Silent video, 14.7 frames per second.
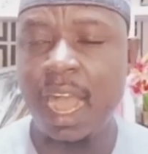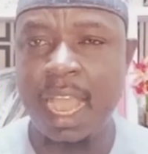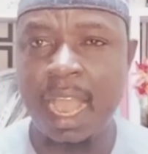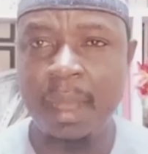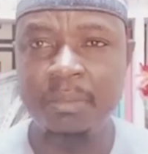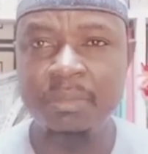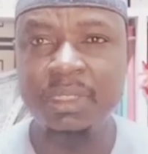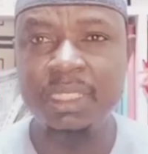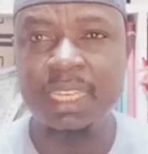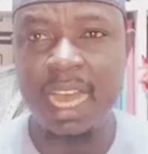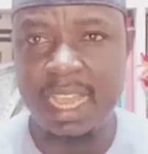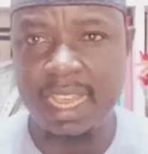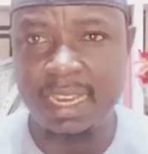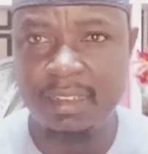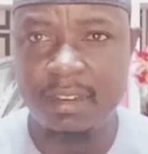I am
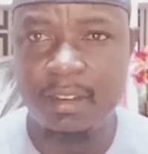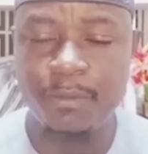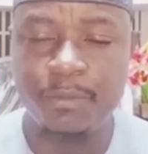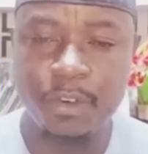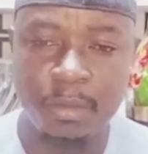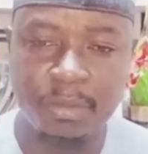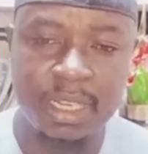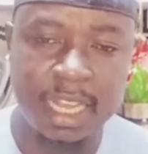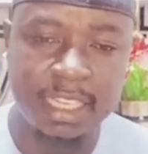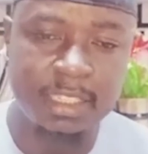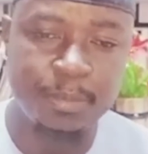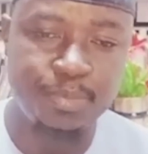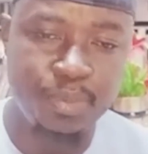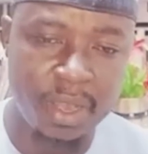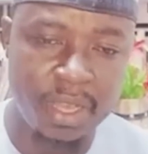dying from
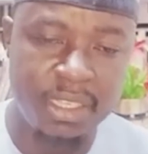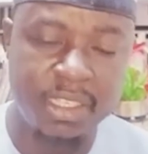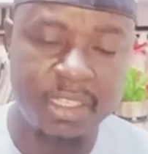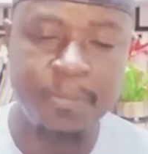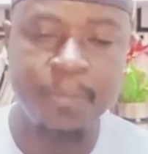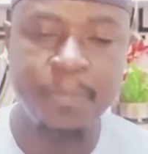that poison.